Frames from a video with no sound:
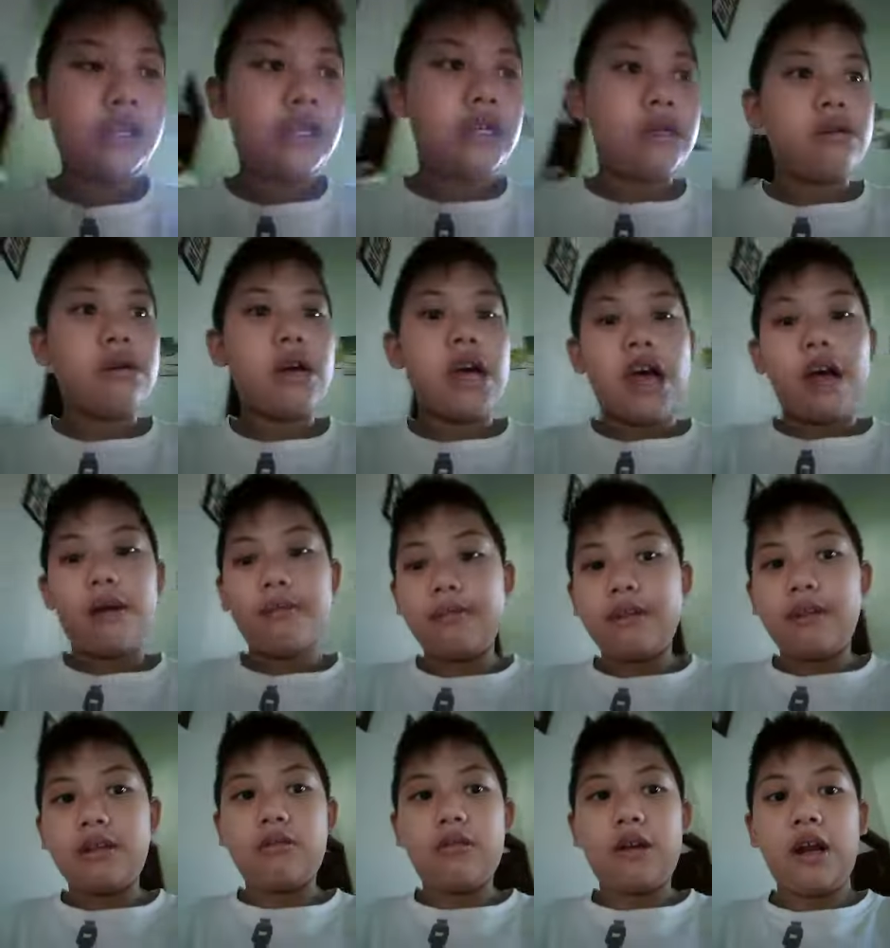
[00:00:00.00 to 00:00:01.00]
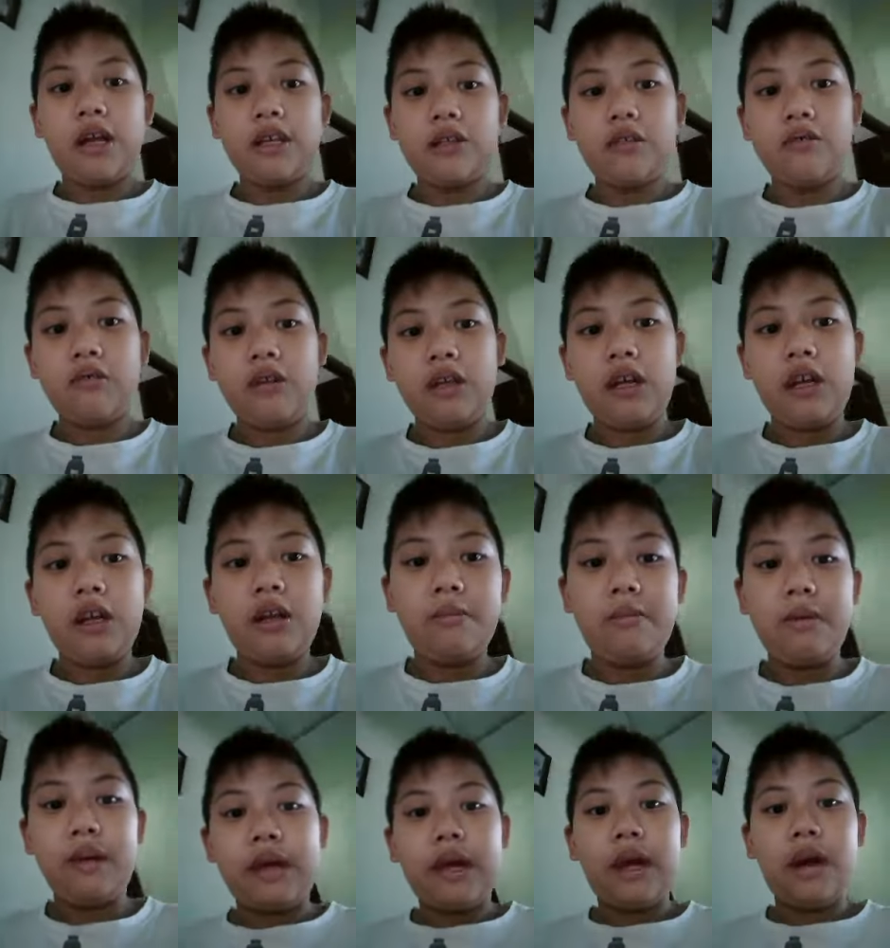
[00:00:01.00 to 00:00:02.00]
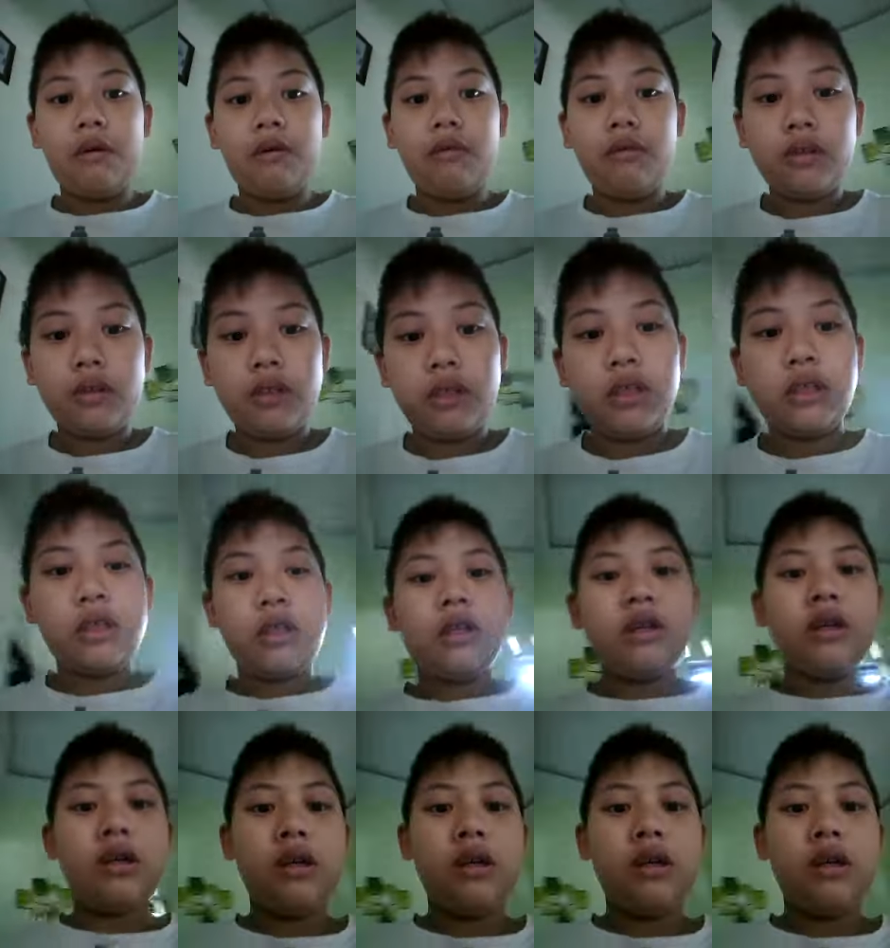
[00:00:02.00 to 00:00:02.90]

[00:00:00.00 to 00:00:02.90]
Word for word: new Aminator Hatsune because